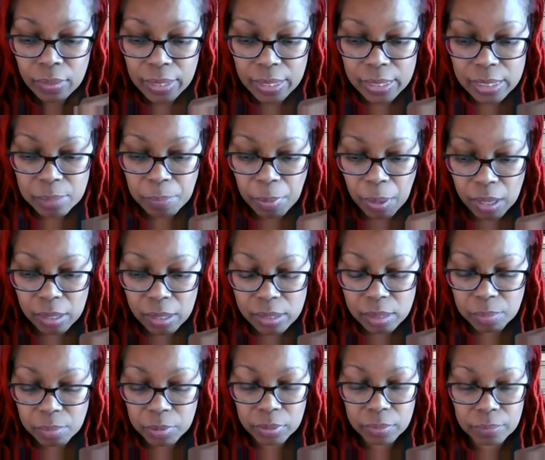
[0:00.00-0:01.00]
That's
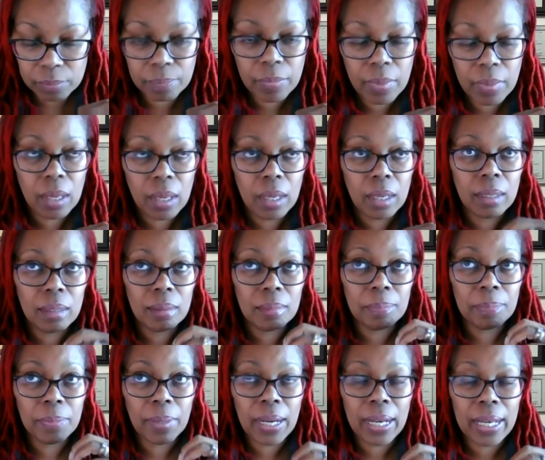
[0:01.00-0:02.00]
possible.
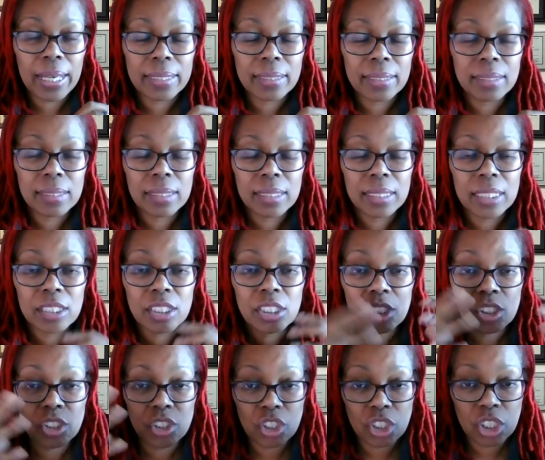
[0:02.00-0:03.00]
But in
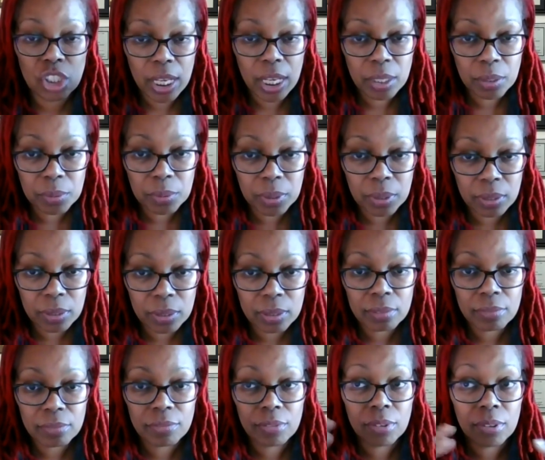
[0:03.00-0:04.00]

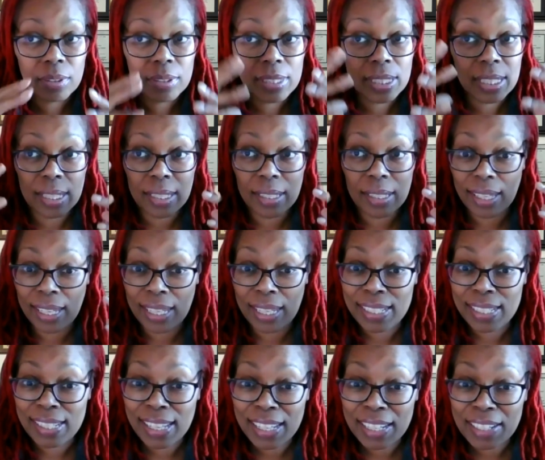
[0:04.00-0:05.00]
general, for the
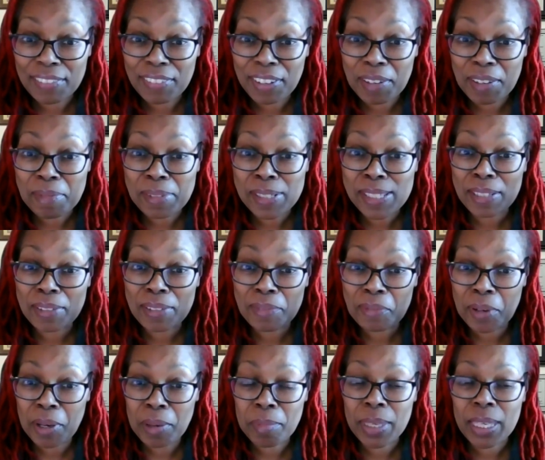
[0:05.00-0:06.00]
80 to 85%
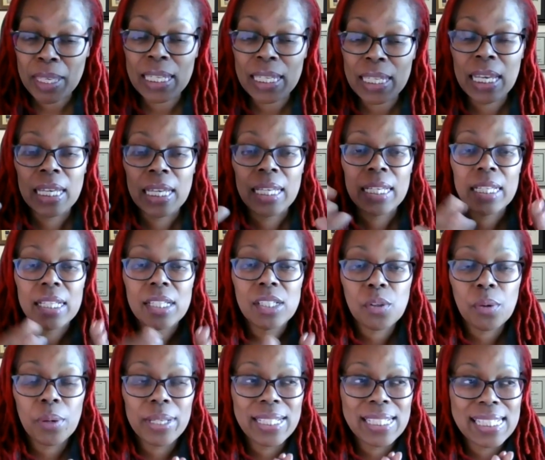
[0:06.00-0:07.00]
of women, it's
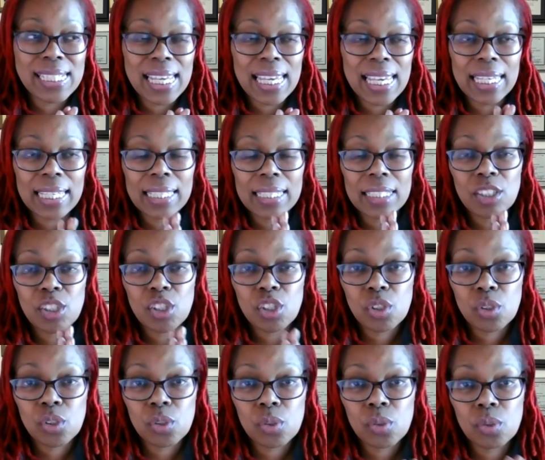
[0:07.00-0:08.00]
going to take
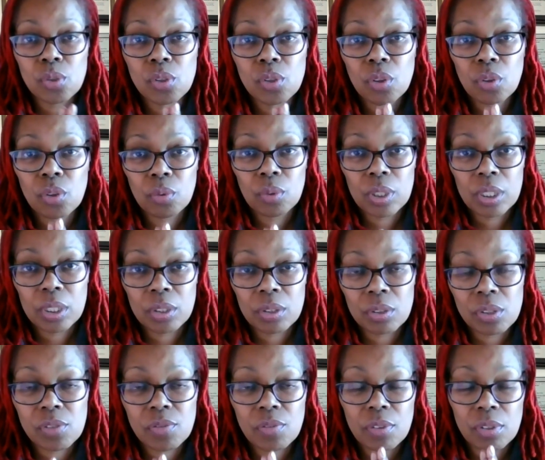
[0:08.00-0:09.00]
2 to 3
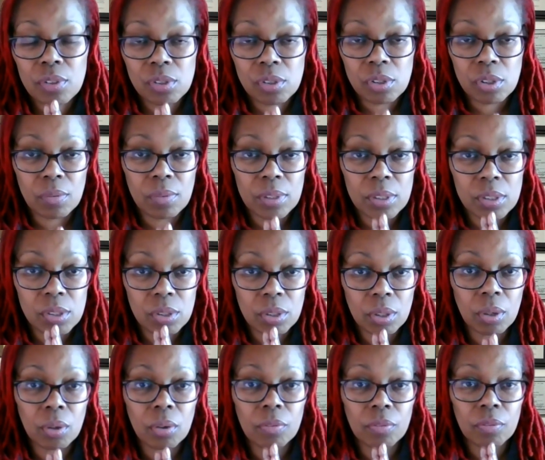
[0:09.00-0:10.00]
years for the cervix to
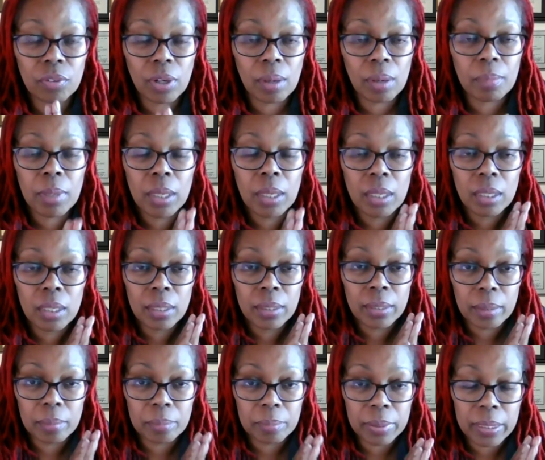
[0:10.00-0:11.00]
go from
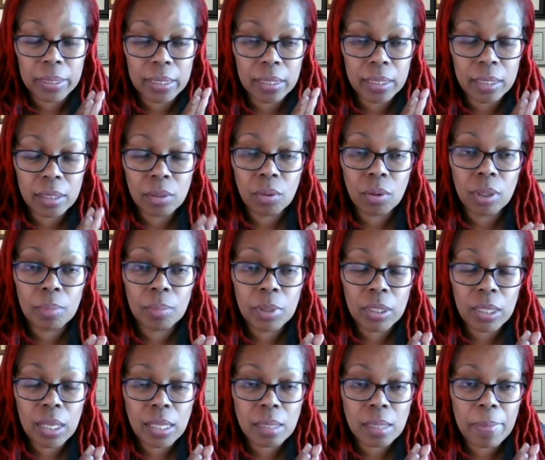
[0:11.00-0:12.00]
completely
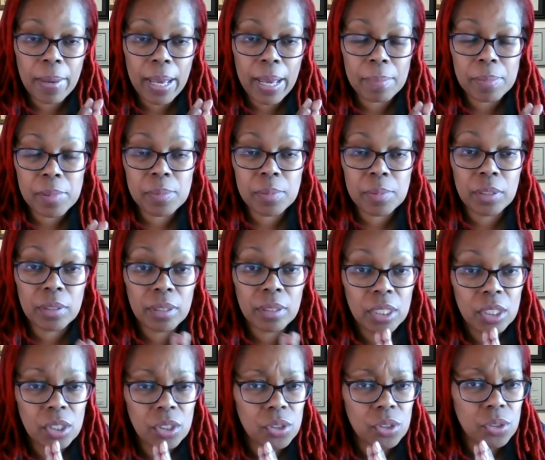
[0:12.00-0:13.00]
normal on the pap smear
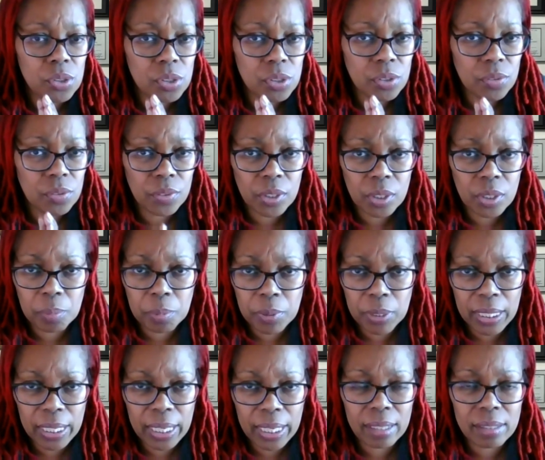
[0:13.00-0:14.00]
to severe
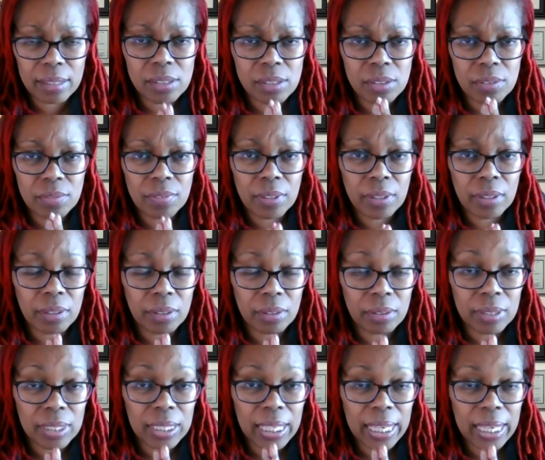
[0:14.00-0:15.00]
precancer, very
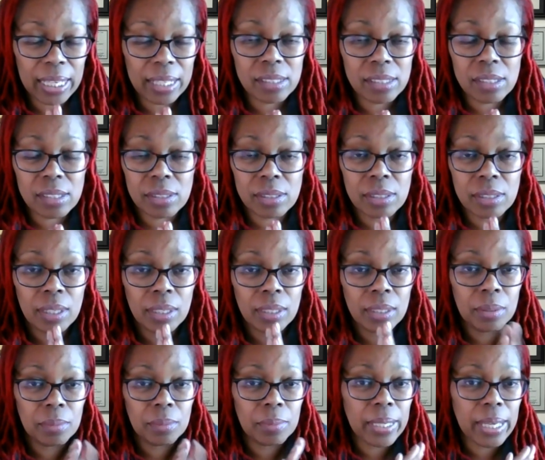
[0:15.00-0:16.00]
early cancer.
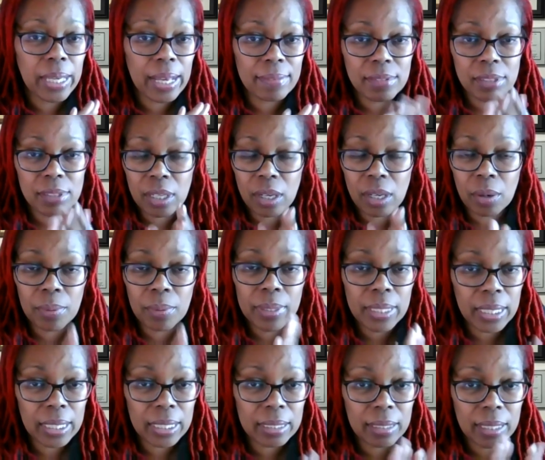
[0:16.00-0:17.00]
We have to go
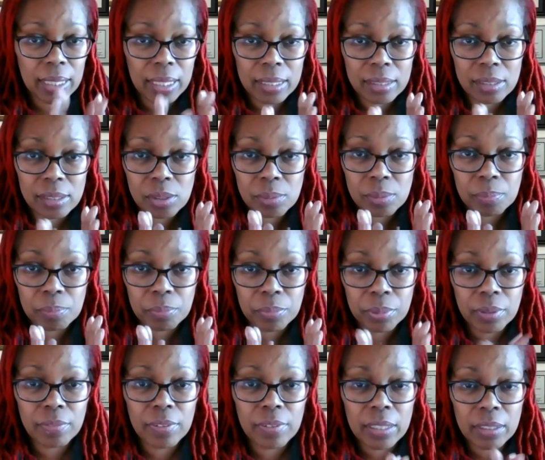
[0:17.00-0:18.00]
and
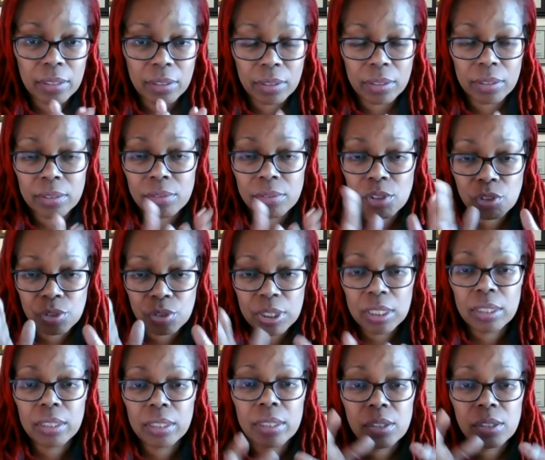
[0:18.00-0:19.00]

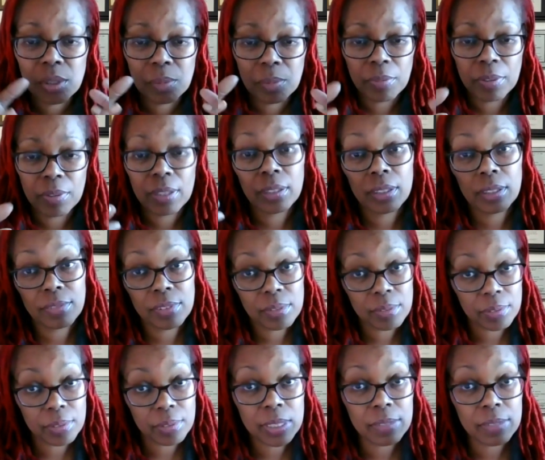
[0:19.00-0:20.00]
treat her to prevent her
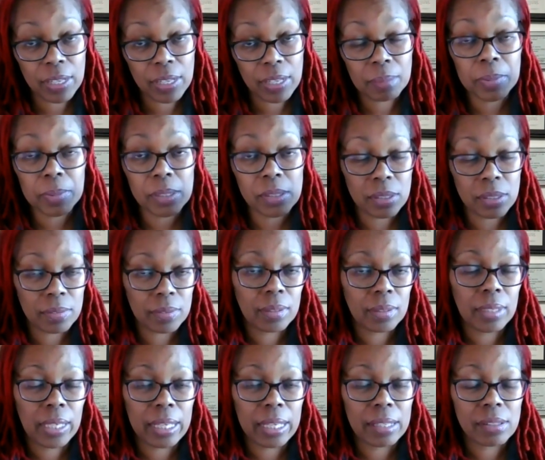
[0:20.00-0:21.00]
from developing
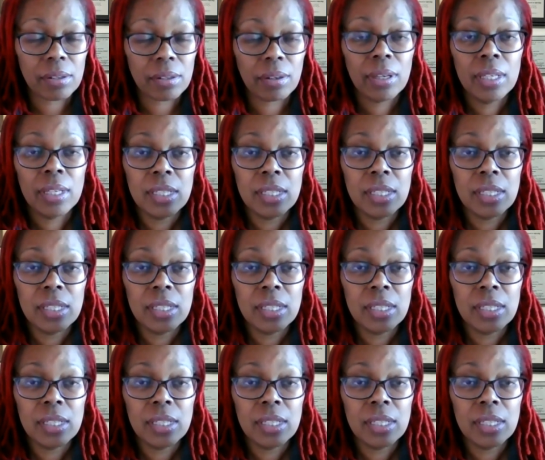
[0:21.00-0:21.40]
cervical cancer.